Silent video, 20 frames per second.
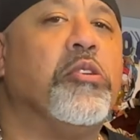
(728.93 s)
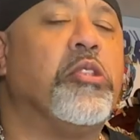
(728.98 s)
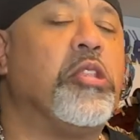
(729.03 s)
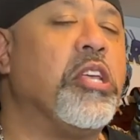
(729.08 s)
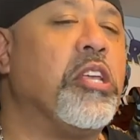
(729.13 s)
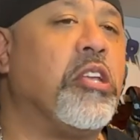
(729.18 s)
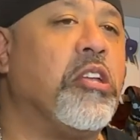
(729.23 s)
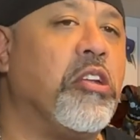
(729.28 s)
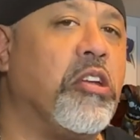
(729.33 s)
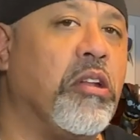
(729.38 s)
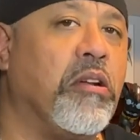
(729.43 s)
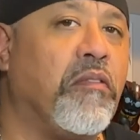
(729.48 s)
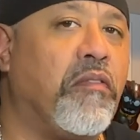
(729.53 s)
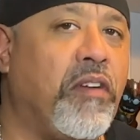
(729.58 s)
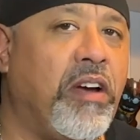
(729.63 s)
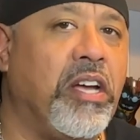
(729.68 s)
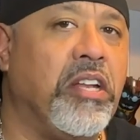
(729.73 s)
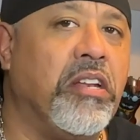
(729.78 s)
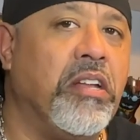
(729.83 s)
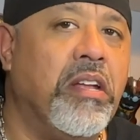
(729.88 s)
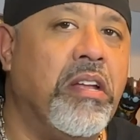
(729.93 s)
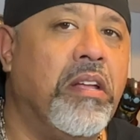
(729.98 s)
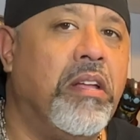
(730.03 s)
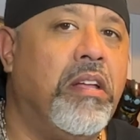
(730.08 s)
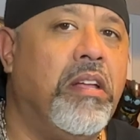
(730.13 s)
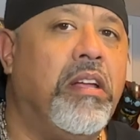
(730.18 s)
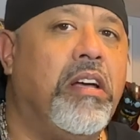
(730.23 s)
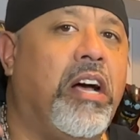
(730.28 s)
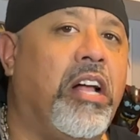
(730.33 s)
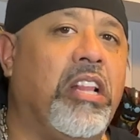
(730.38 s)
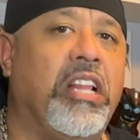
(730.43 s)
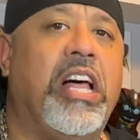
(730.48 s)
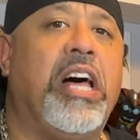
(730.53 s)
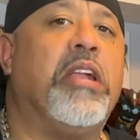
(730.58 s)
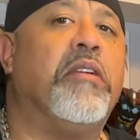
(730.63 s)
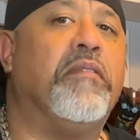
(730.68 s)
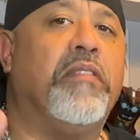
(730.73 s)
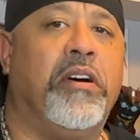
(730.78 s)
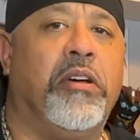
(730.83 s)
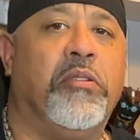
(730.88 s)
think you're going to find a lot
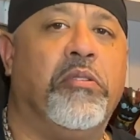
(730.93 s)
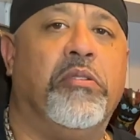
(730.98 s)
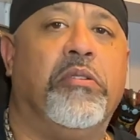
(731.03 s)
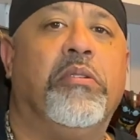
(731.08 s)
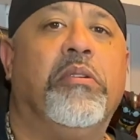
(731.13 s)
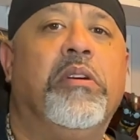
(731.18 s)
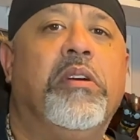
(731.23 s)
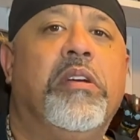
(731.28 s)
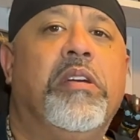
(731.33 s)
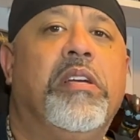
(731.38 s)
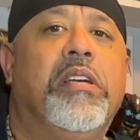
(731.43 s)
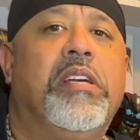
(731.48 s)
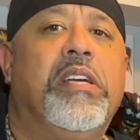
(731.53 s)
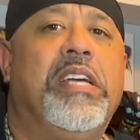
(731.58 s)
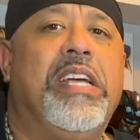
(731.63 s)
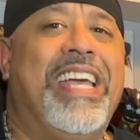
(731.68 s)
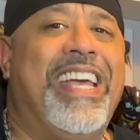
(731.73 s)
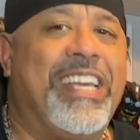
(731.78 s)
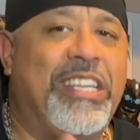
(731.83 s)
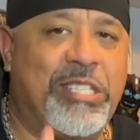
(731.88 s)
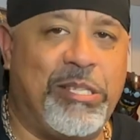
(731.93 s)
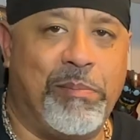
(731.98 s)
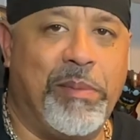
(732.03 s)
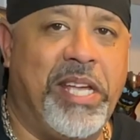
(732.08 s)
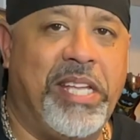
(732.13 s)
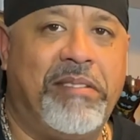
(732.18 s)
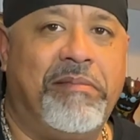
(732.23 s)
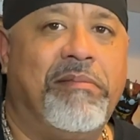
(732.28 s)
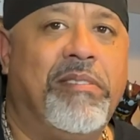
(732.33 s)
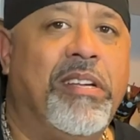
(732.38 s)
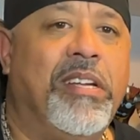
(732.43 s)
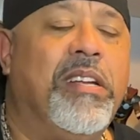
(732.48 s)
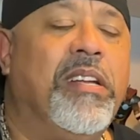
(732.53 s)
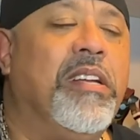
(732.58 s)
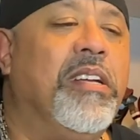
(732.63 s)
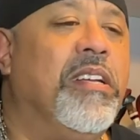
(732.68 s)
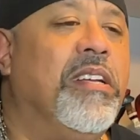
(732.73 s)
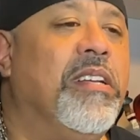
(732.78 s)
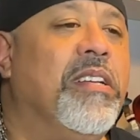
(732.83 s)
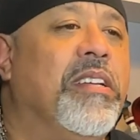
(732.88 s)
of other X-Men,
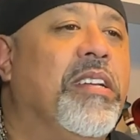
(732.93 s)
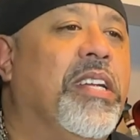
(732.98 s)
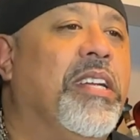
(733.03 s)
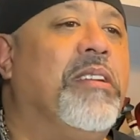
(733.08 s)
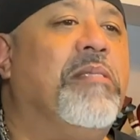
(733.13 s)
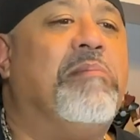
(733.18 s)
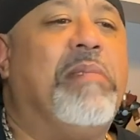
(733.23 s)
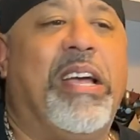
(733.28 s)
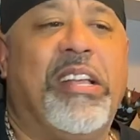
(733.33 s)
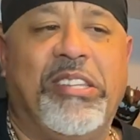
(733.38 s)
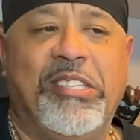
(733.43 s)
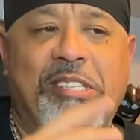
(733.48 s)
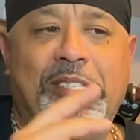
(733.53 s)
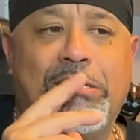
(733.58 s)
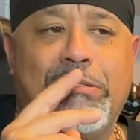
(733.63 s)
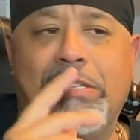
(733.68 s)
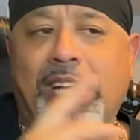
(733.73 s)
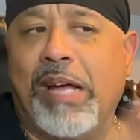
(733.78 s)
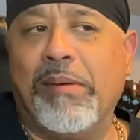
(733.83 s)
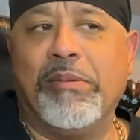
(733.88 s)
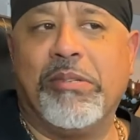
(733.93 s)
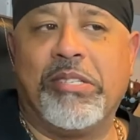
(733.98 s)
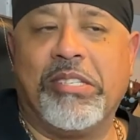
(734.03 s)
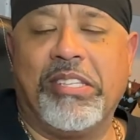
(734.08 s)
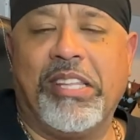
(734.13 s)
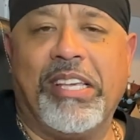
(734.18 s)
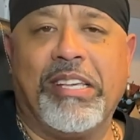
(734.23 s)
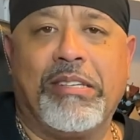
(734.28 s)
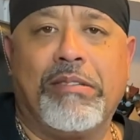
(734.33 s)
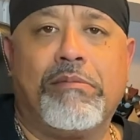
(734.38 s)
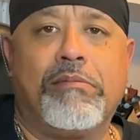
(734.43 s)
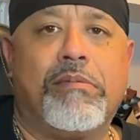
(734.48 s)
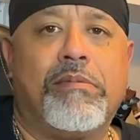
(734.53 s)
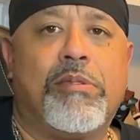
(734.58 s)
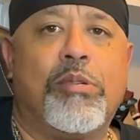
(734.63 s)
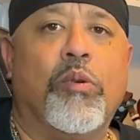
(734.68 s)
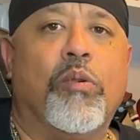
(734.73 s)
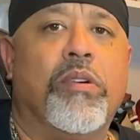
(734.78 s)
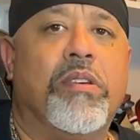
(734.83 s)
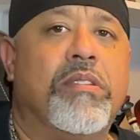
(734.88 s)
at least Diamond Select
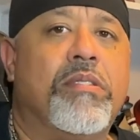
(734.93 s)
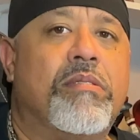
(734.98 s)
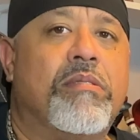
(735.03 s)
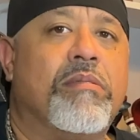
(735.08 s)
toys,